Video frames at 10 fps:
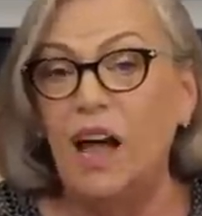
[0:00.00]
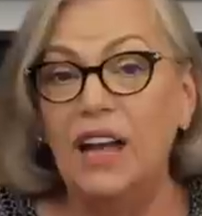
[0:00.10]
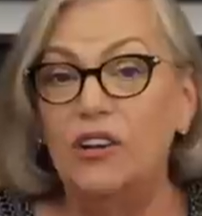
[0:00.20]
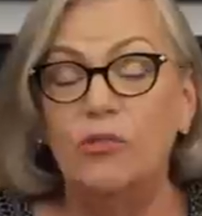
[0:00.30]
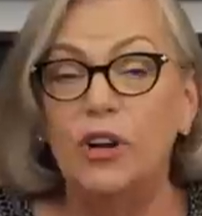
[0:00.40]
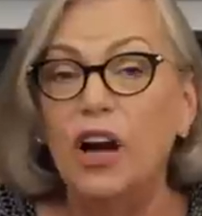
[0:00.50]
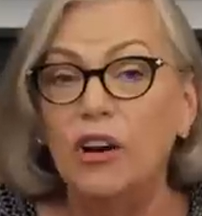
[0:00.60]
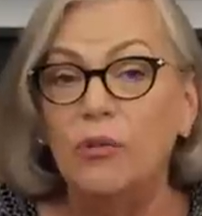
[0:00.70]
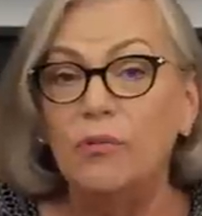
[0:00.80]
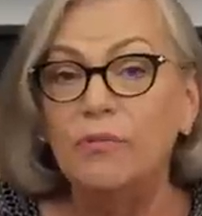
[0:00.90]
I don't
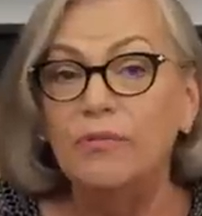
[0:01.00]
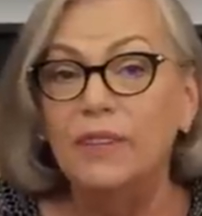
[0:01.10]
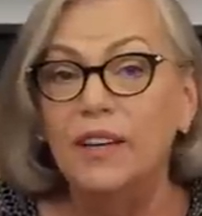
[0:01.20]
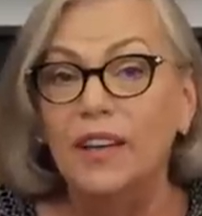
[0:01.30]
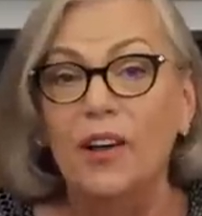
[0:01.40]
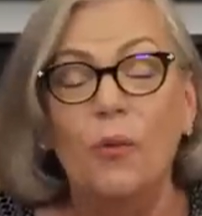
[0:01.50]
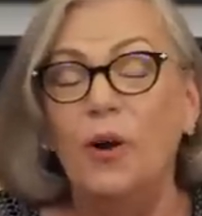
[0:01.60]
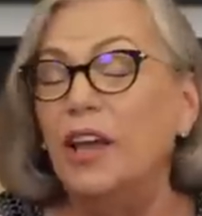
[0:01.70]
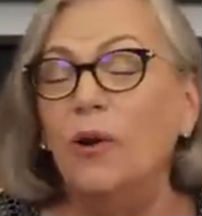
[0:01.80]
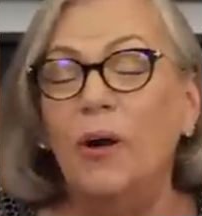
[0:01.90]
know.
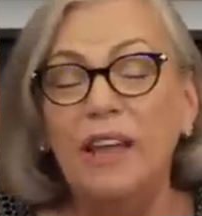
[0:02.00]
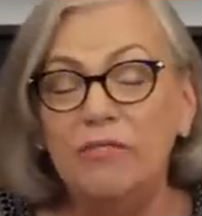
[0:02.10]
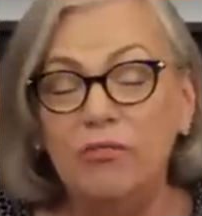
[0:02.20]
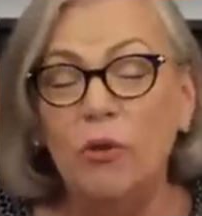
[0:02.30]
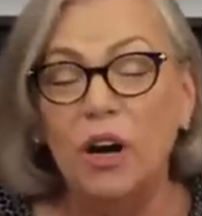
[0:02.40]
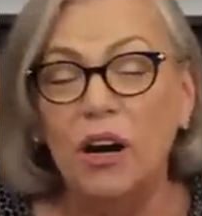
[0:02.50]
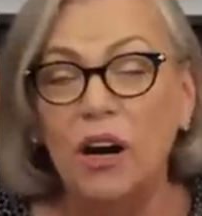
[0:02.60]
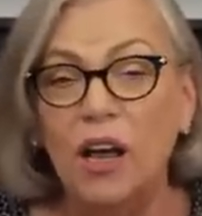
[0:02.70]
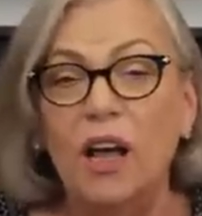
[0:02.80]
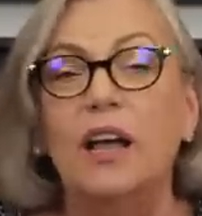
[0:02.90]
What are you waiting for?
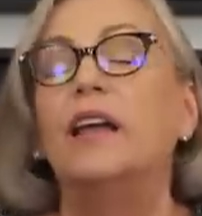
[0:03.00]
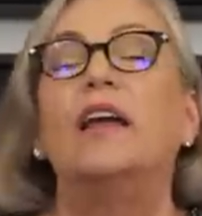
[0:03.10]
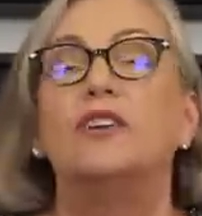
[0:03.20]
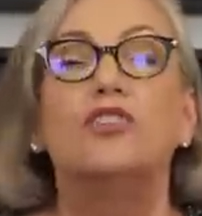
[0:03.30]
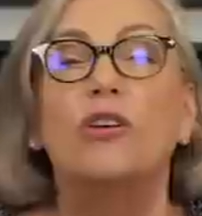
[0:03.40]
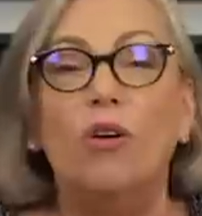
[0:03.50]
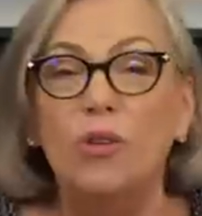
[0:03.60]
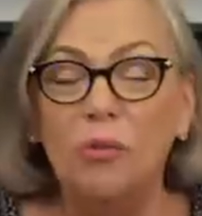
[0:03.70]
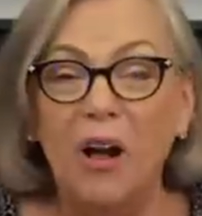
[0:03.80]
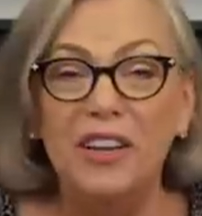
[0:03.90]
Get your
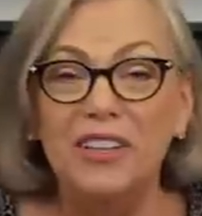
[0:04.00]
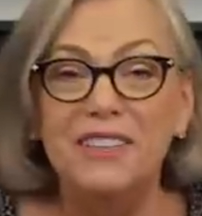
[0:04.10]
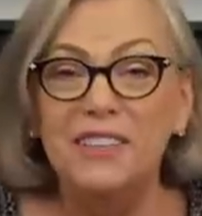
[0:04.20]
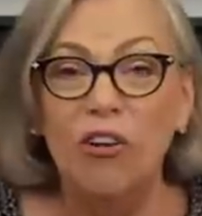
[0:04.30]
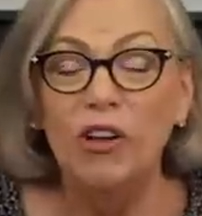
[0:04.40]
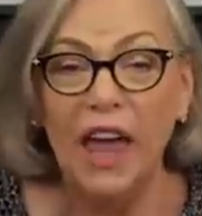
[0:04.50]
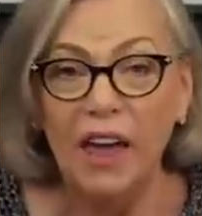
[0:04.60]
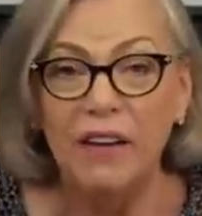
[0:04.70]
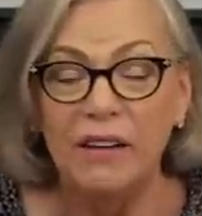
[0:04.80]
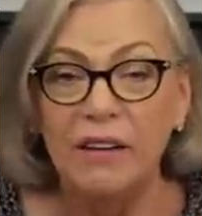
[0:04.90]
gold while you still
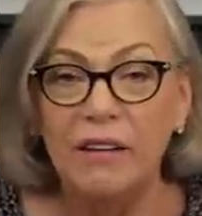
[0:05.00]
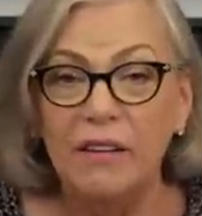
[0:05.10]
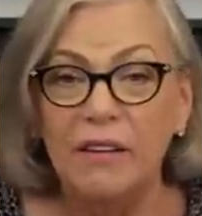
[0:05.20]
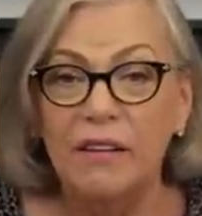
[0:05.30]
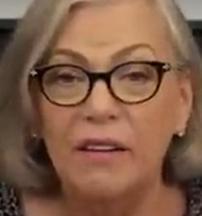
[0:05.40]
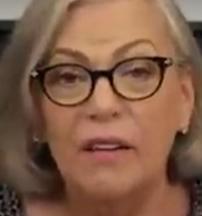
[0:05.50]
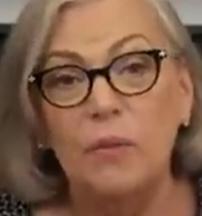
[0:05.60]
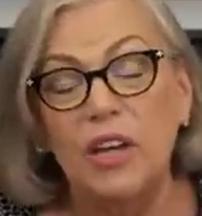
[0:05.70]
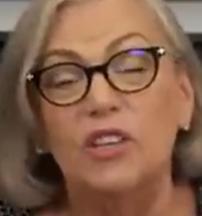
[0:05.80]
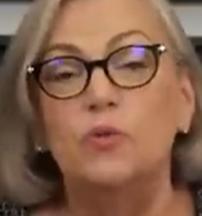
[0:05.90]
can.
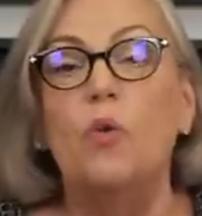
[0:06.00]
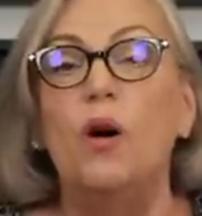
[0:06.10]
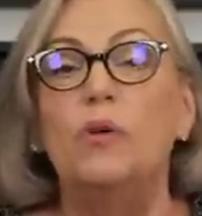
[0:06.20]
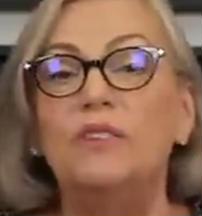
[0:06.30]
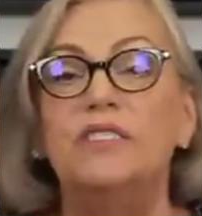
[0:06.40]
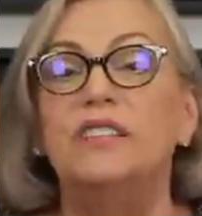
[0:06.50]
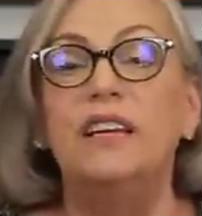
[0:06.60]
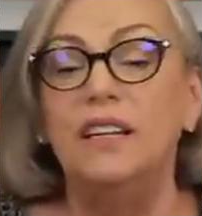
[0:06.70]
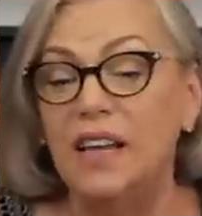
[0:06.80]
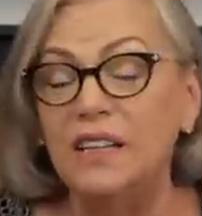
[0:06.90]
Because what we've
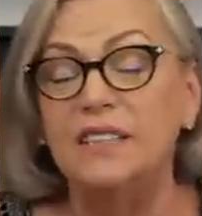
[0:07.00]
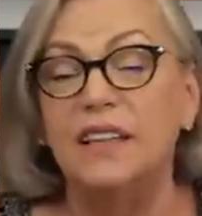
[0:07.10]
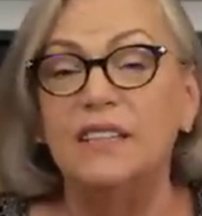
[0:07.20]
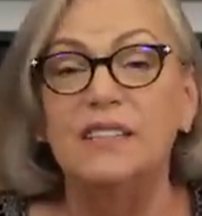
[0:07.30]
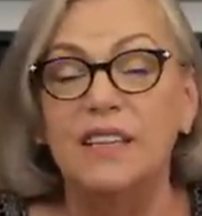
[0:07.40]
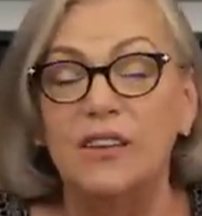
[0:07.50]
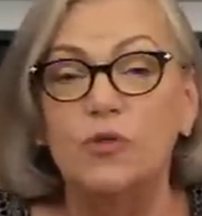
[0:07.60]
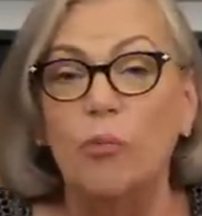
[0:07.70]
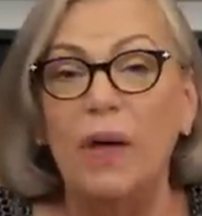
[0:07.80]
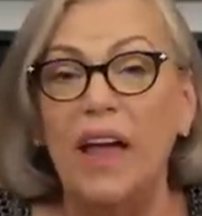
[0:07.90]
seen is that the
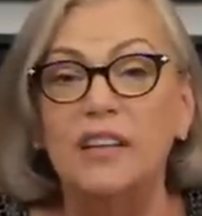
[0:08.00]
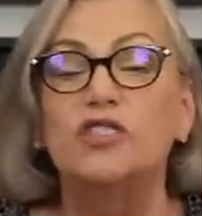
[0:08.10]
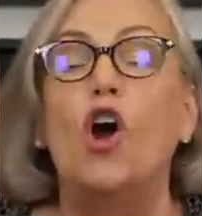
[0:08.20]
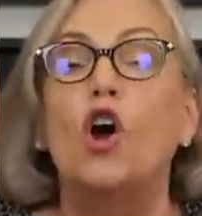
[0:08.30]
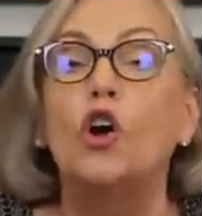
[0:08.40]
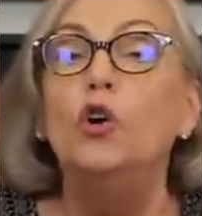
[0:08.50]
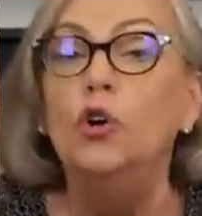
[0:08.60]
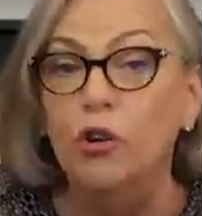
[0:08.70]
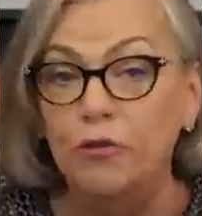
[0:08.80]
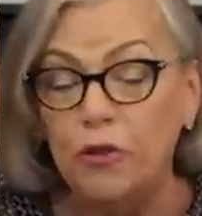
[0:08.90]
central banks are
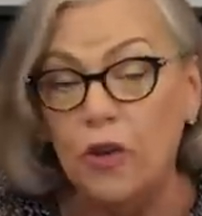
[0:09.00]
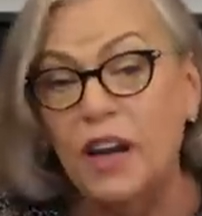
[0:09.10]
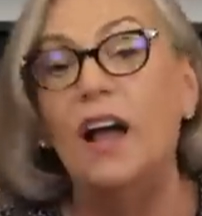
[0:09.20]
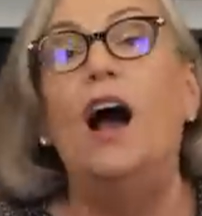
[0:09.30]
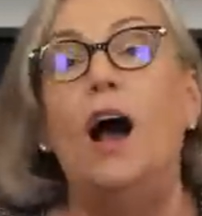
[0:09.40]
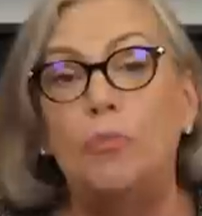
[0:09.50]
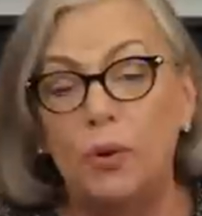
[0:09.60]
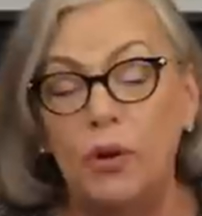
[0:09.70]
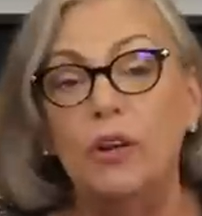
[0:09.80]
hoovering up